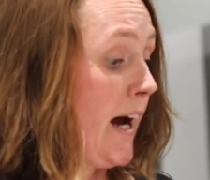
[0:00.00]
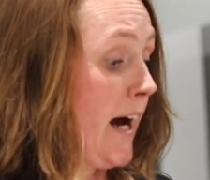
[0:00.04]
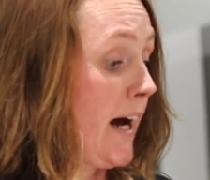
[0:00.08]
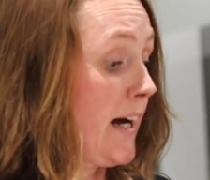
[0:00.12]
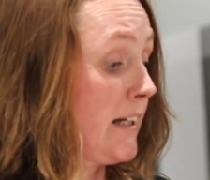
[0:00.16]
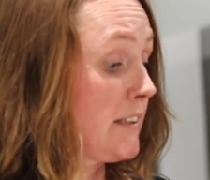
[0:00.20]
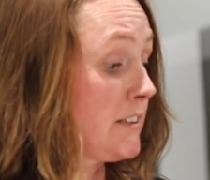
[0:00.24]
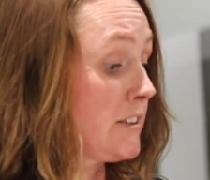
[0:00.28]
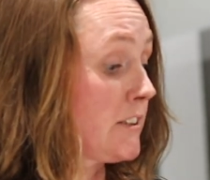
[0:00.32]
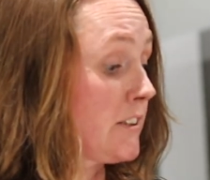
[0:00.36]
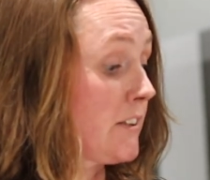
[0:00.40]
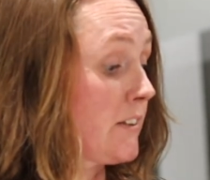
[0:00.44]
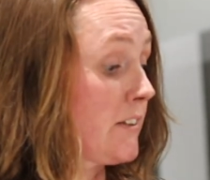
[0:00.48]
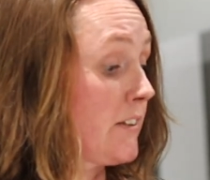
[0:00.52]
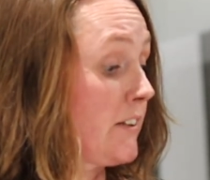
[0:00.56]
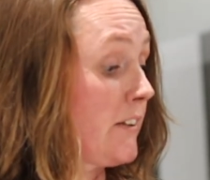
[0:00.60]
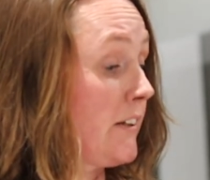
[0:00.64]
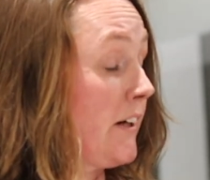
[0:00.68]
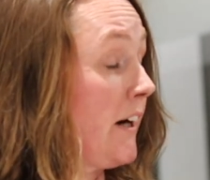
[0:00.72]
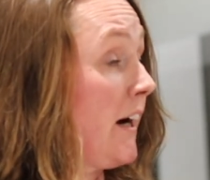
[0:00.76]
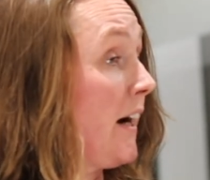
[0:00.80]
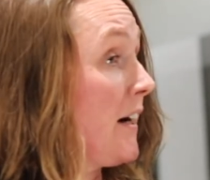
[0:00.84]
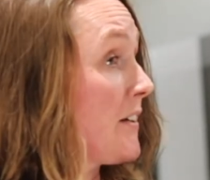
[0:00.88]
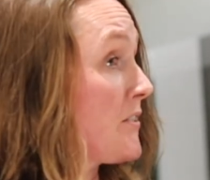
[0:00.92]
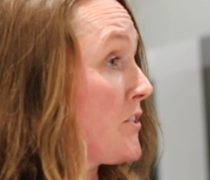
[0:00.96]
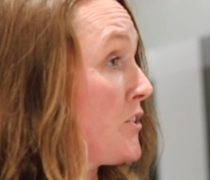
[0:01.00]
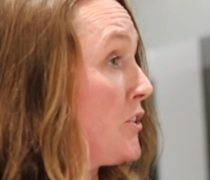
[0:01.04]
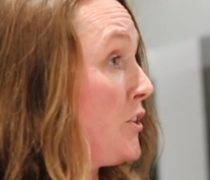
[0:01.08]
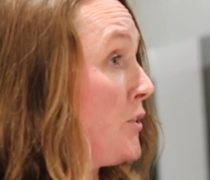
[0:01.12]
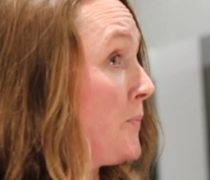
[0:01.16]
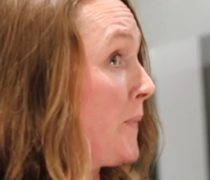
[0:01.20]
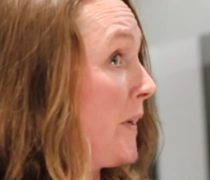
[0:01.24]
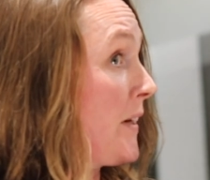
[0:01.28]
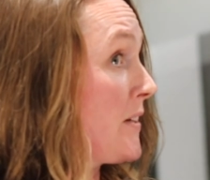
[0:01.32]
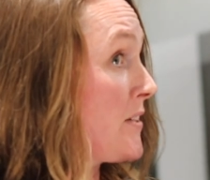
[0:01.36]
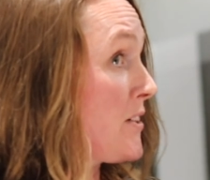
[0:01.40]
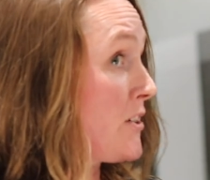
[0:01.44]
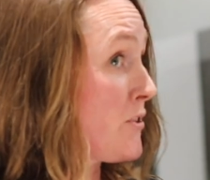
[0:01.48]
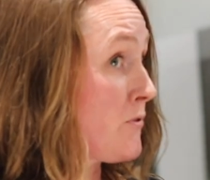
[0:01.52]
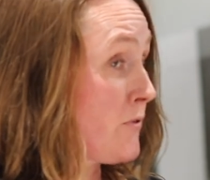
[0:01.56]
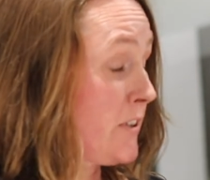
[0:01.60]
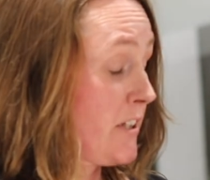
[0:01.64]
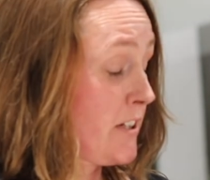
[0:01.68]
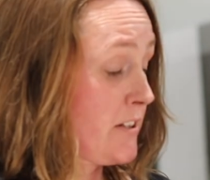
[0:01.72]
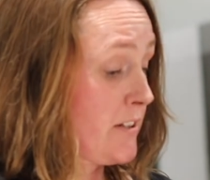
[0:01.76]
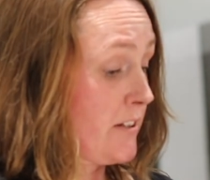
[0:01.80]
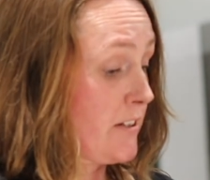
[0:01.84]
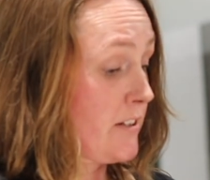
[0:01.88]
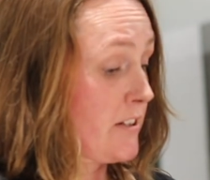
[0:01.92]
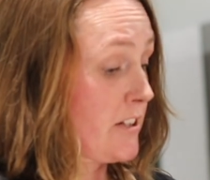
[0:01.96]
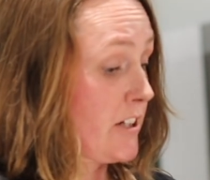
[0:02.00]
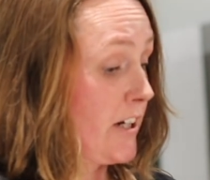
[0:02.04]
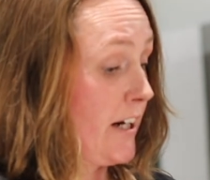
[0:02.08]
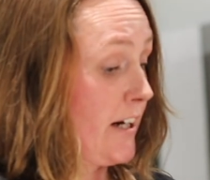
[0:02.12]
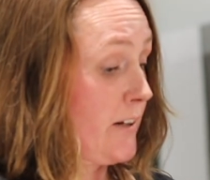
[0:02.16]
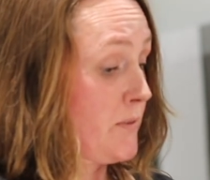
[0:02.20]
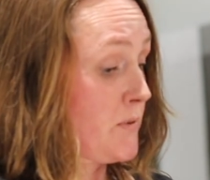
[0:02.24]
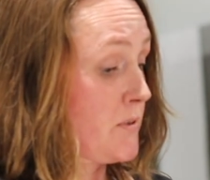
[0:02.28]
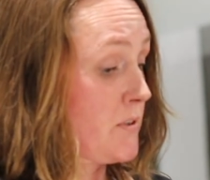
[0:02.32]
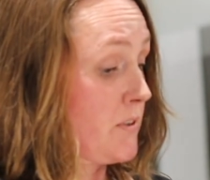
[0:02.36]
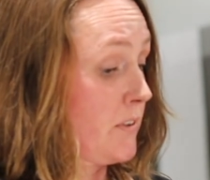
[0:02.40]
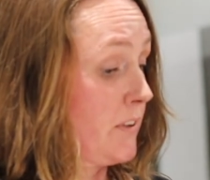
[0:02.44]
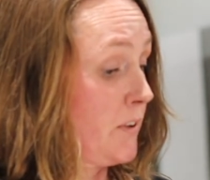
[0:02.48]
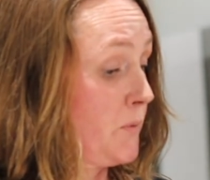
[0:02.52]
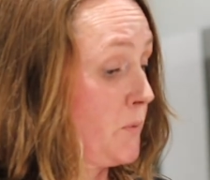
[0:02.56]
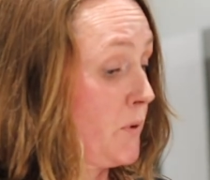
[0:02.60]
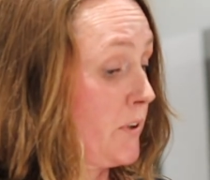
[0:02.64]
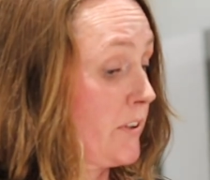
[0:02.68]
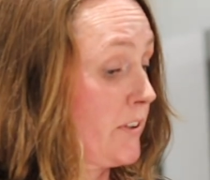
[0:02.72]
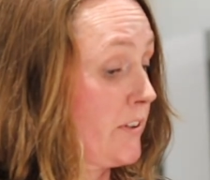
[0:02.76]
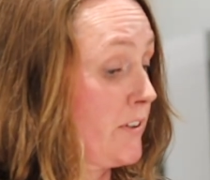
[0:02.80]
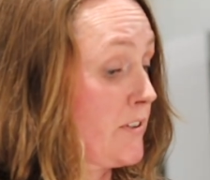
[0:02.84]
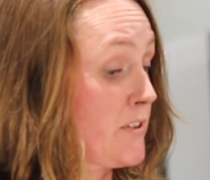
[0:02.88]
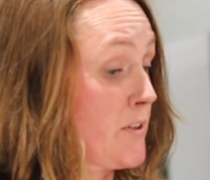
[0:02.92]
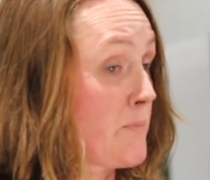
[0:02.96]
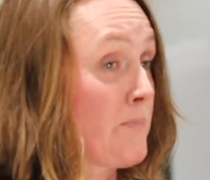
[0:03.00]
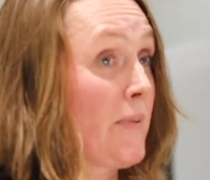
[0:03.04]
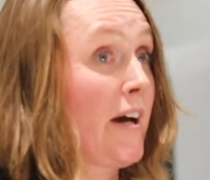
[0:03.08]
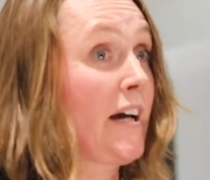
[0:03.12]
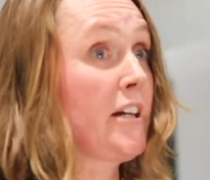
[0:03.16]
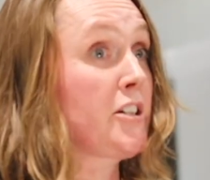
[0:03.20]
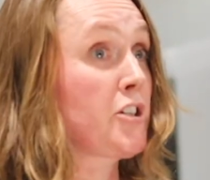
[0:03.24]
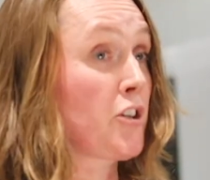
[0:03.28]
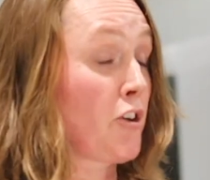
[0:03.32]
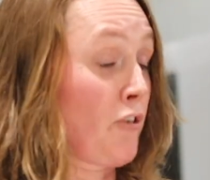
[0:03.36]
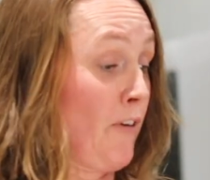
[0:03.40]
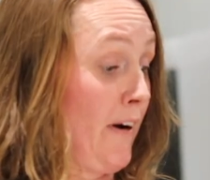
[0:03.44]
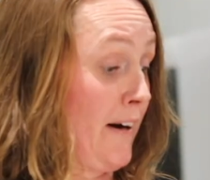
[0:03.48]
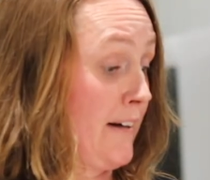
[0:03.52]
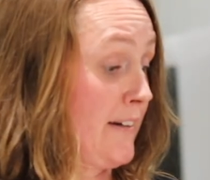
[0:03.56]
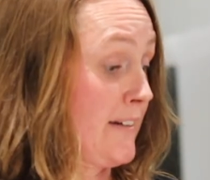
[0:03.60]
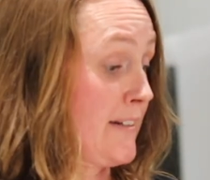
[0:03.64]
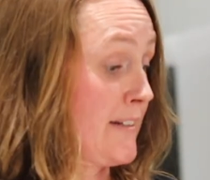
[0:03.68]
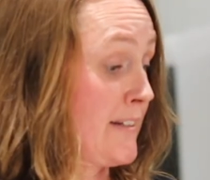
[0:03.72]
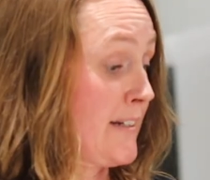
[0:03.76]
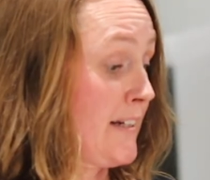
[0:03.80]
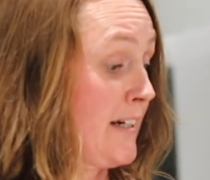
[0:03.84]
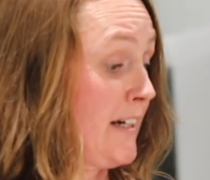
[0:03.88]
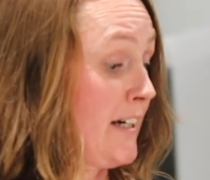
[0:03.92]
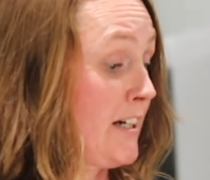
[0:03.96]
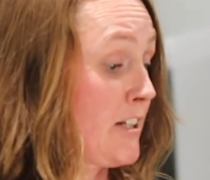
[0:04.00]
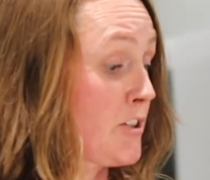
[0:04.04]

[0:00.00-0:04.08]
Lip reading: And the Arts and Humanities Research Council awarded us a major grant